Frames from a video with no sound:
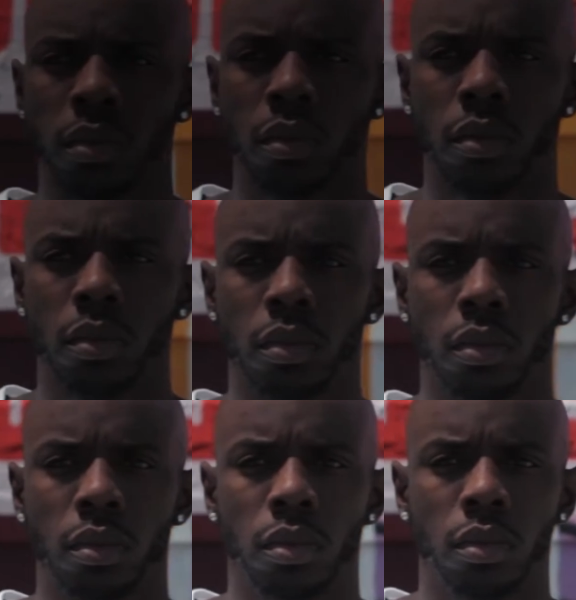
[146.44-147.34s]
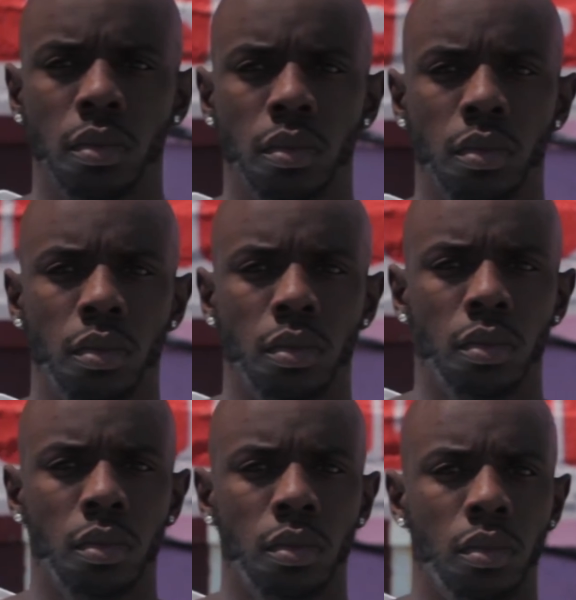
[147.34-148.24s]
got in trouble with the law was,
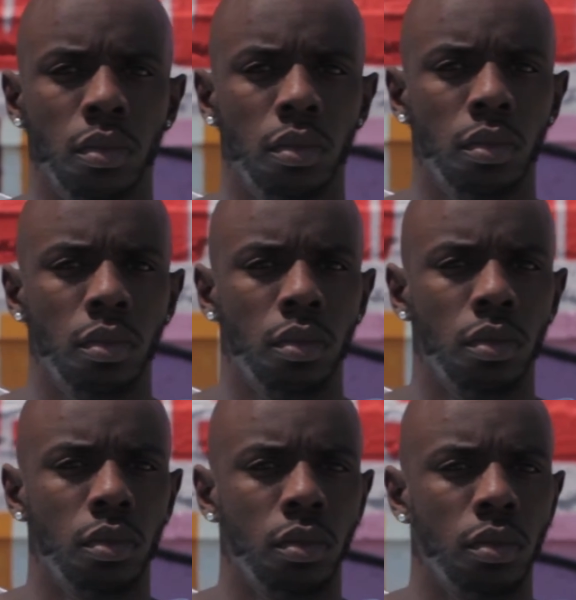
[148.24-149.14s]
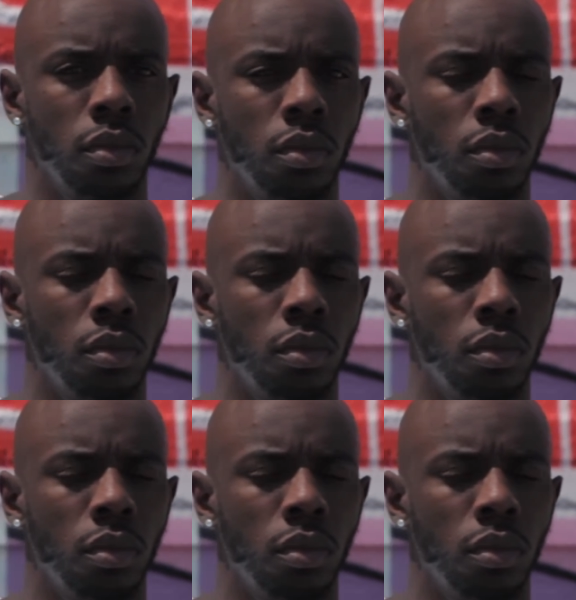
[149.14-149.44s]
I was 16 years old.